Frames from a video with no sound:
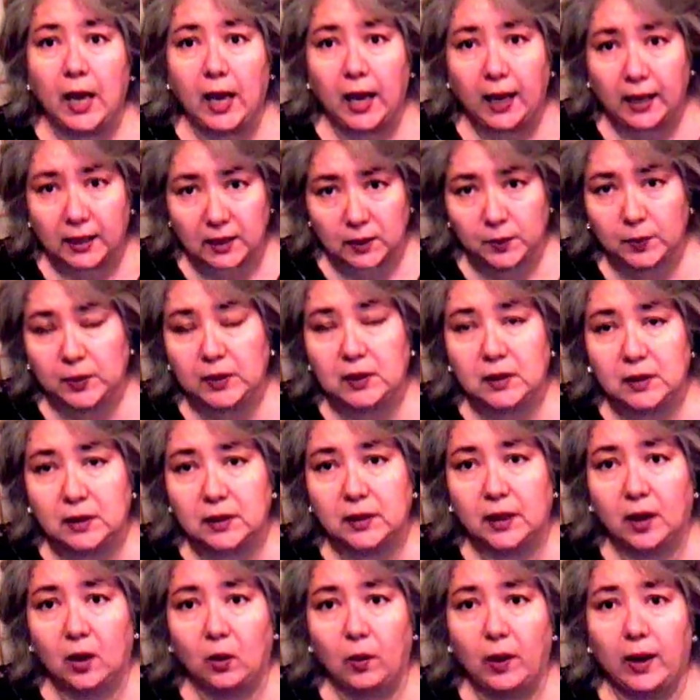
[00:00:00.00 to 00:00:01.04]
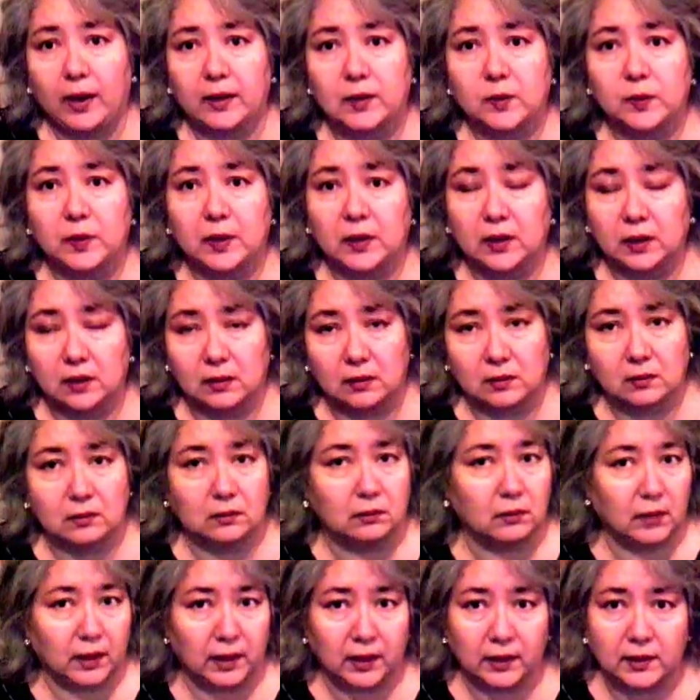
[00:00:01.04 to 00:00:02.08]
as PCOS, because,
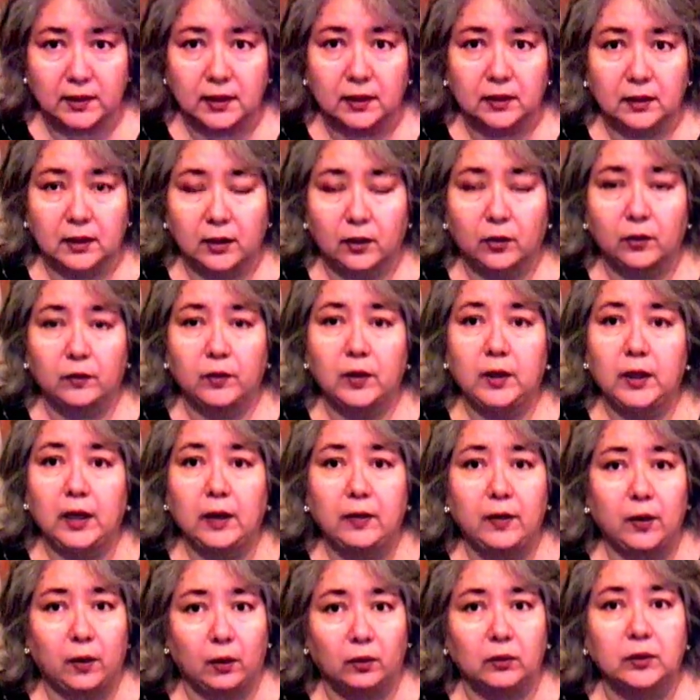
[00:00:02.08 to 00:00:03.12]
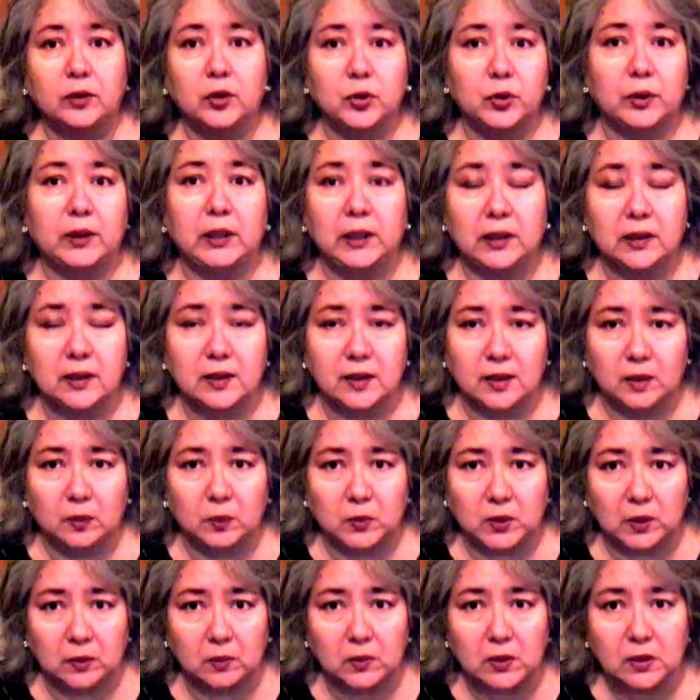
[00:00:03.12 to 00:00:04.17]
like I said in the other video, they're only treating the
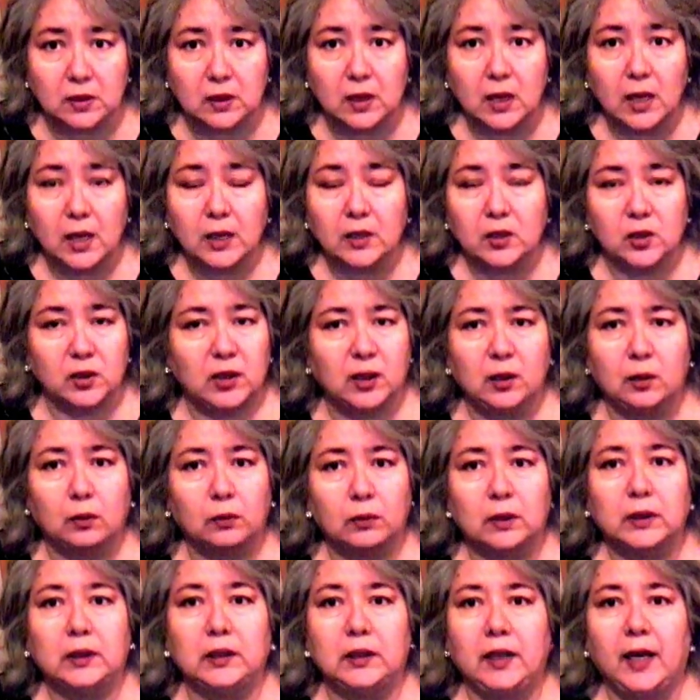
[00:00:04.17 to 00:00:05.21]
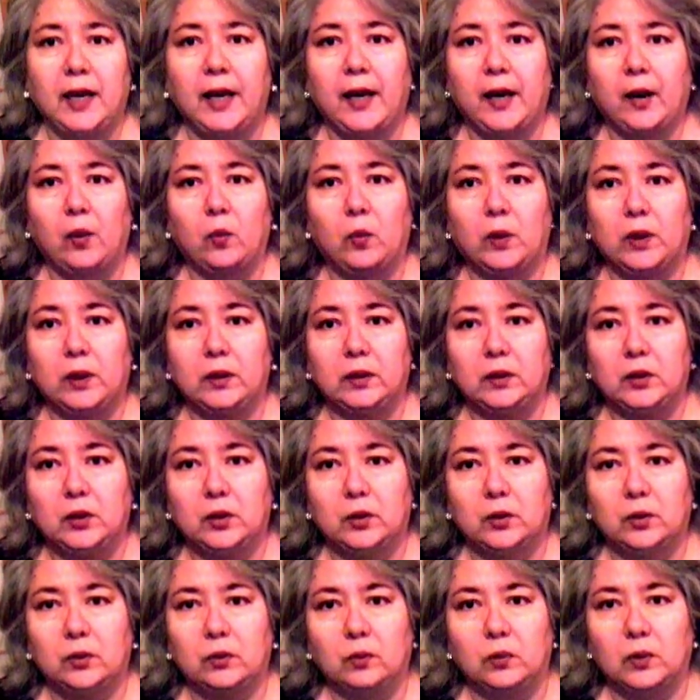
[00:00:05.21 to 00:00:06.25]
symptoms. So they don't really care what
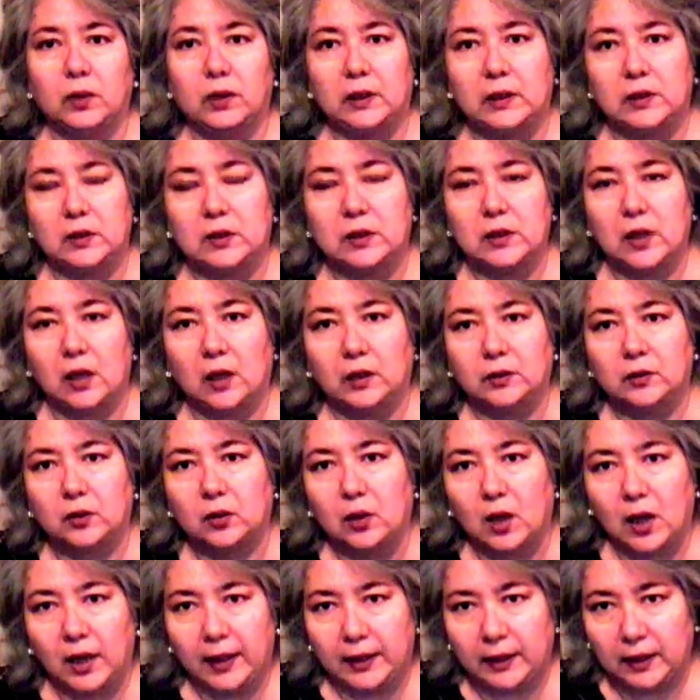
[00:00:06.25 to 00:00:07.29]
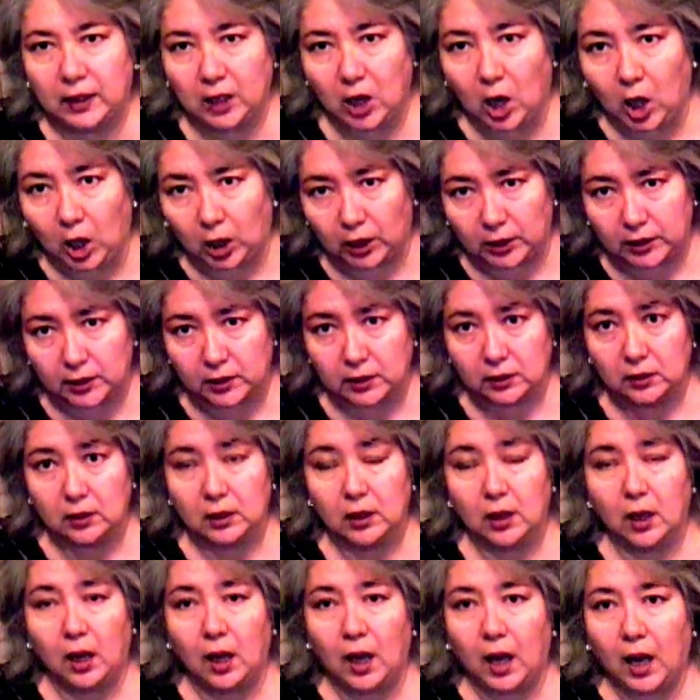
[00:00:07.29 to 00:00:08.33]
is the underlying cause.
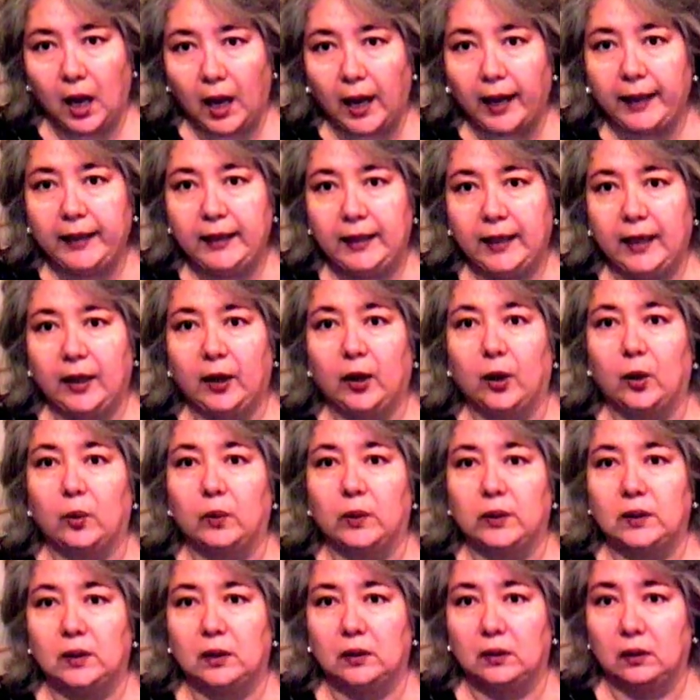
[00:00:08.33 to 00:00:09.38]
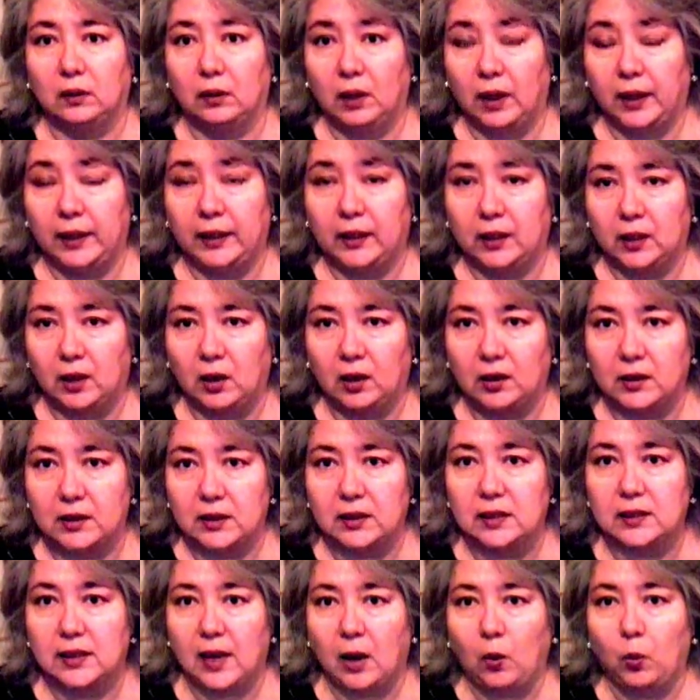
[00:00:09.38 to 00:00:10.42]
I care what the underlying cause
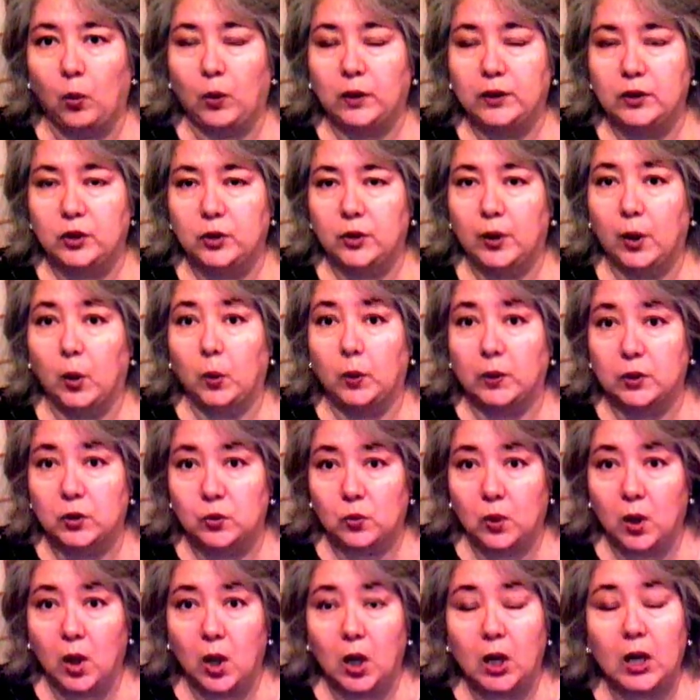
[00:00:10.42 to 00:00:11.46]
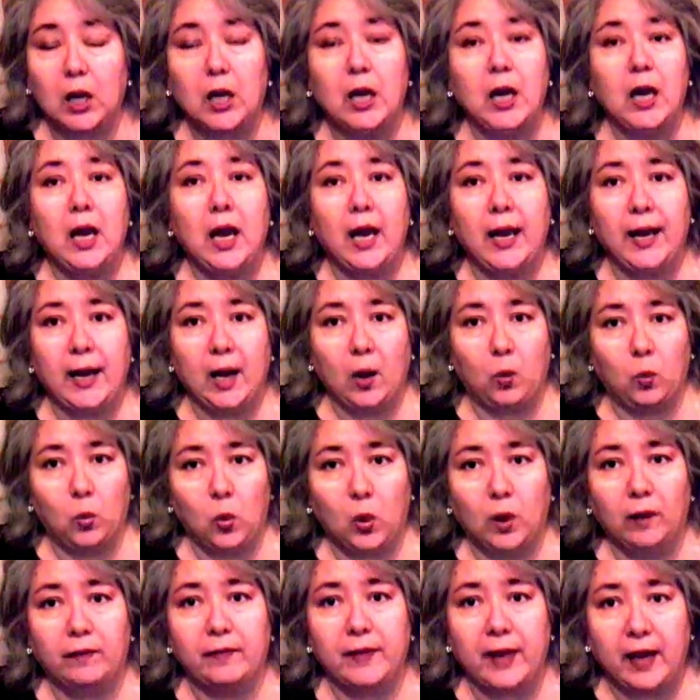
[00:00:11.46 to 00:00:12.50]
is. I want to know what's wrong, and I
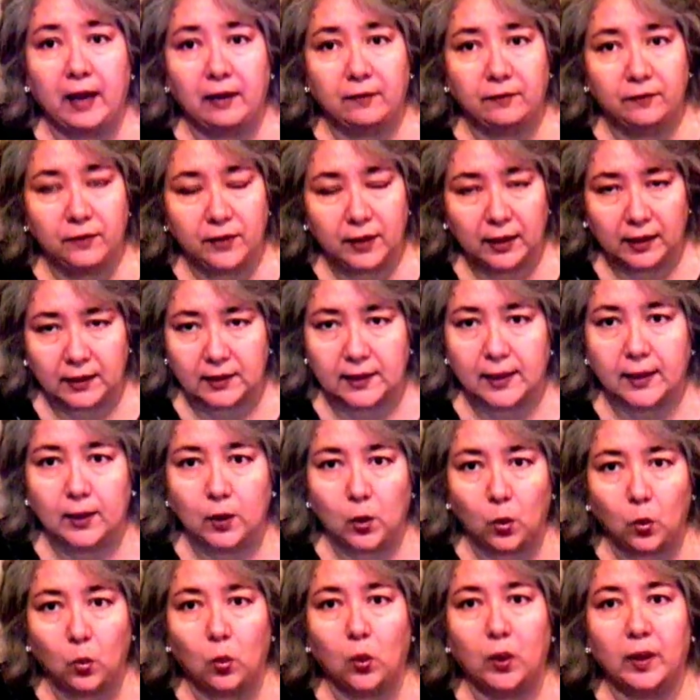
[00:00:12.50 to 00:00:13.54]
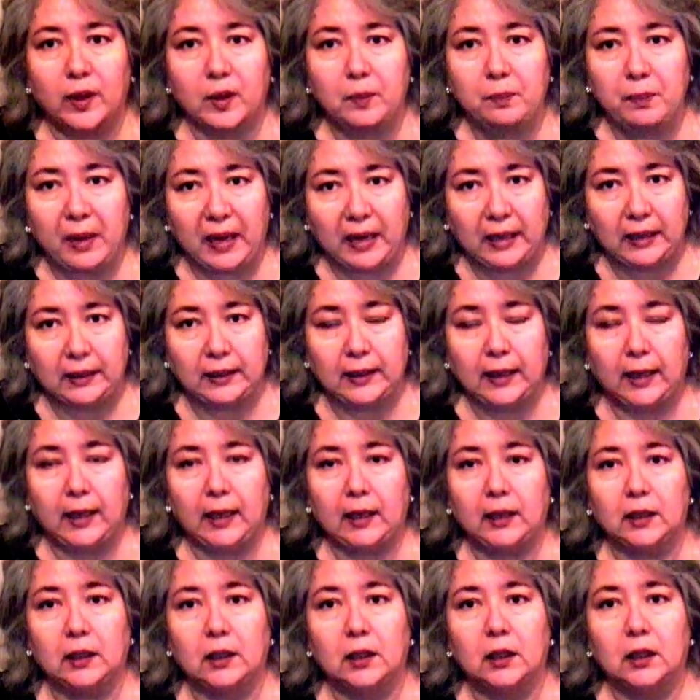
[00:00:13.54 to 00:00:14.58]
want that fixed. I don't want a
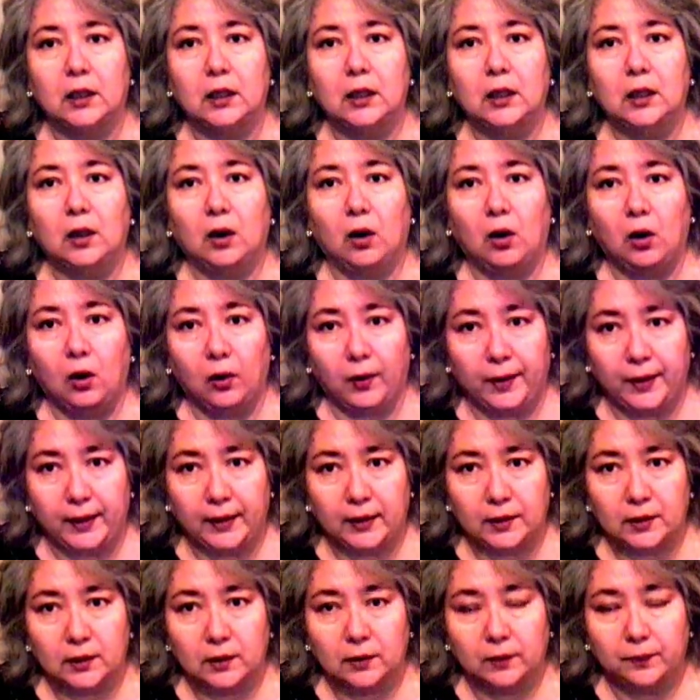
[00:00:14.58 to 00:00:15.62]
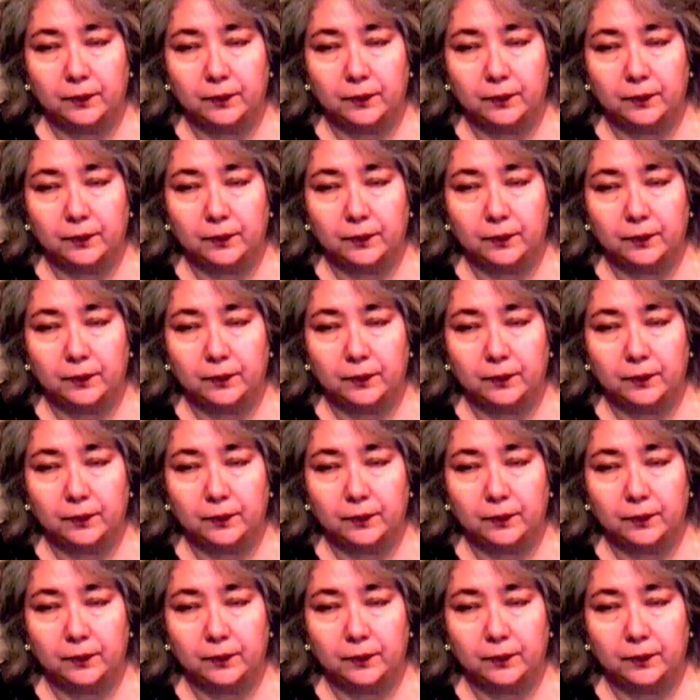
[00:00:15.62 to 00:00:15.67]
Band-Aid on it.